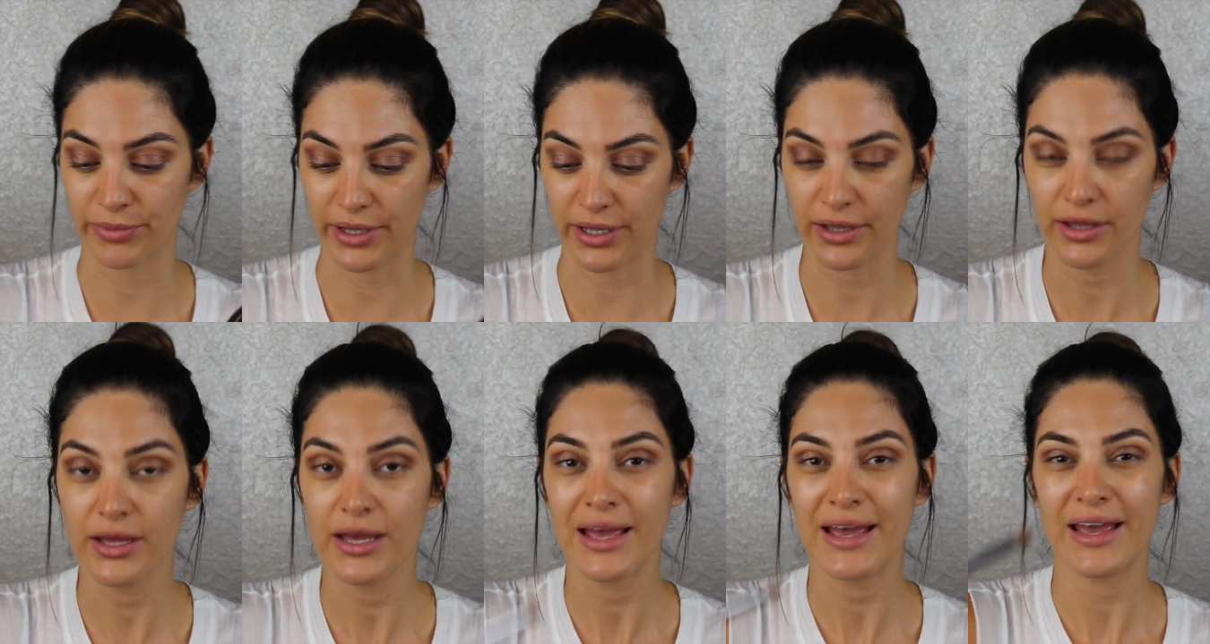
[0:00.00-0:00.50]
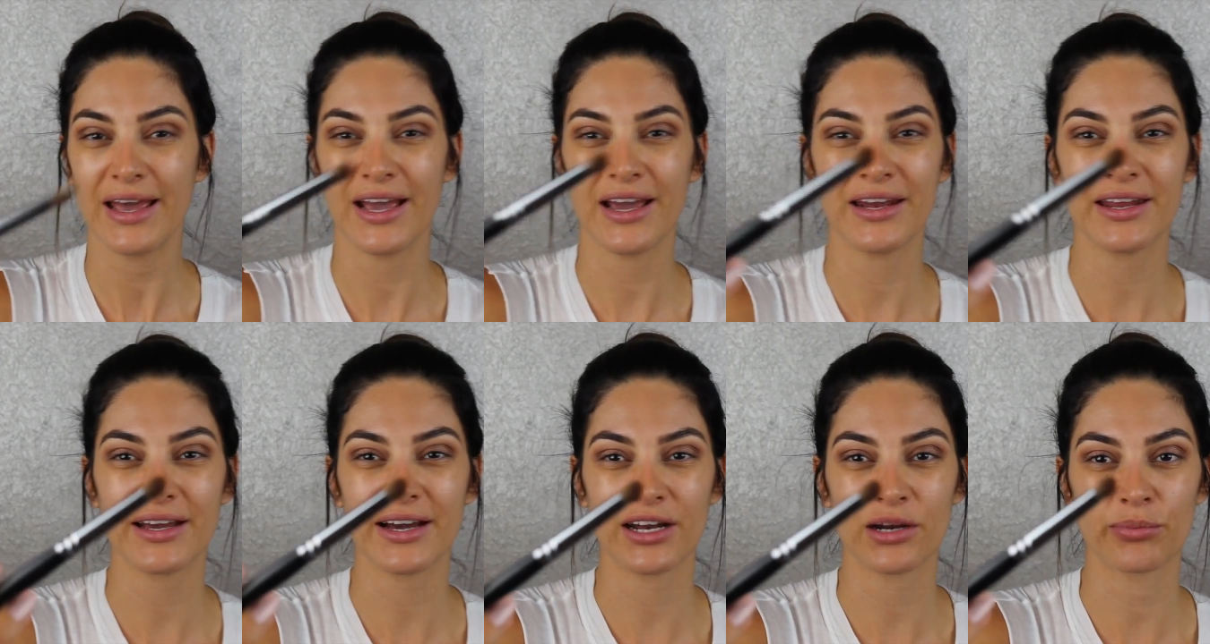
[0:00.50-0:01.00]
but
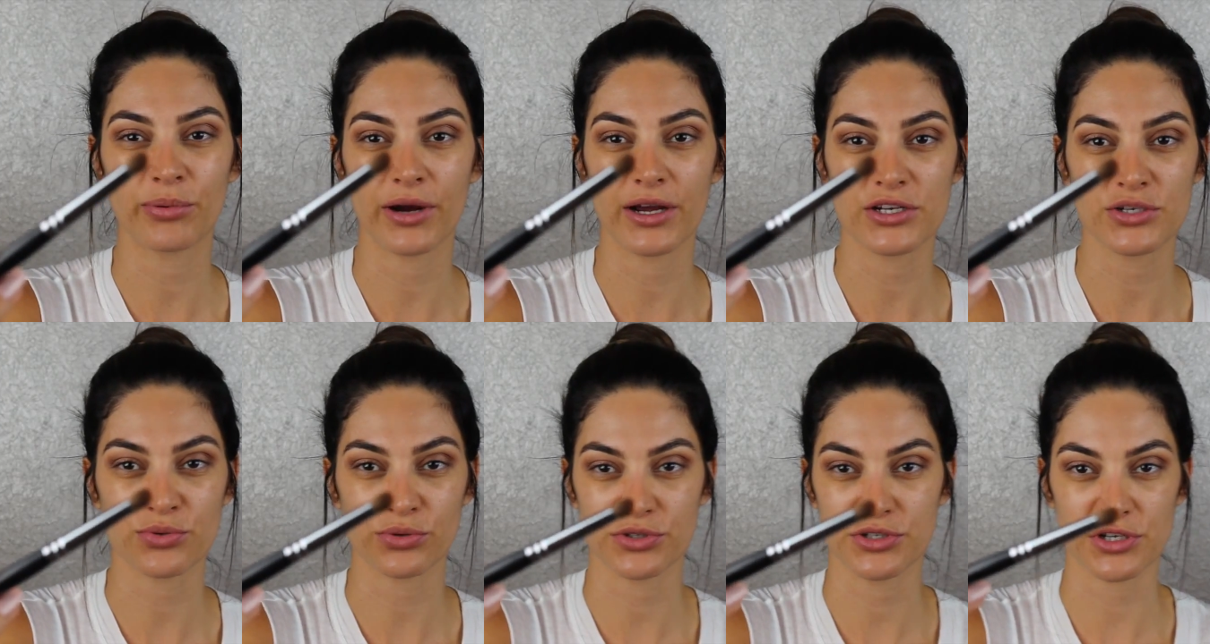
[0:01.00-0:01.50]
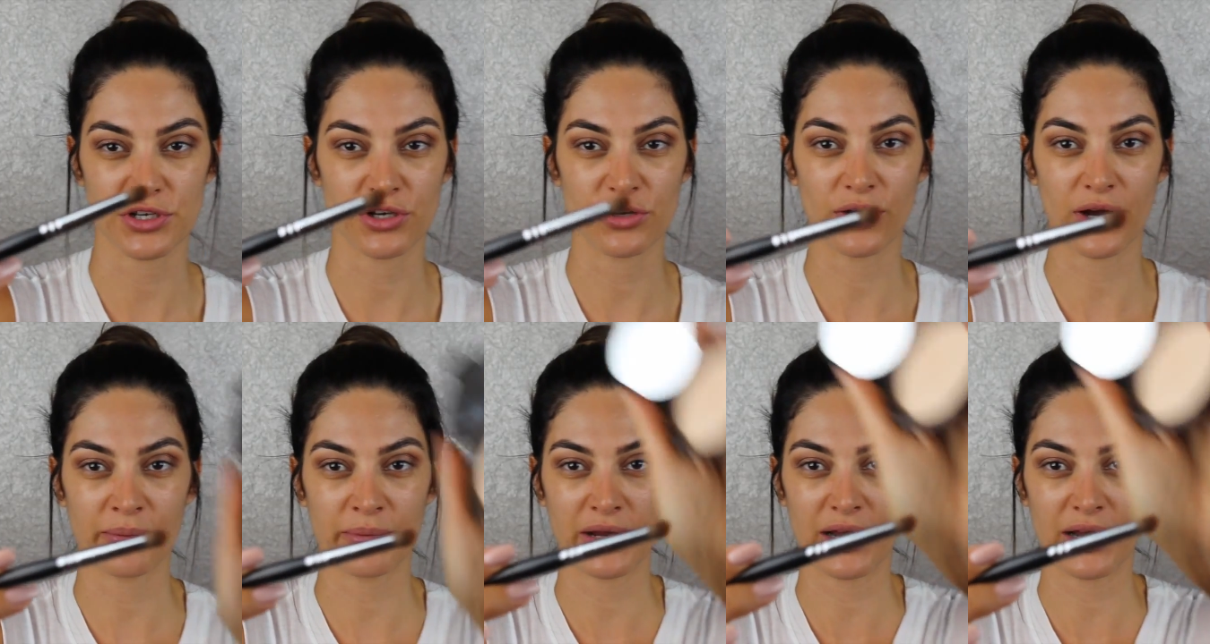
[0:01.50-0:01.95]
any kind of brush will do. I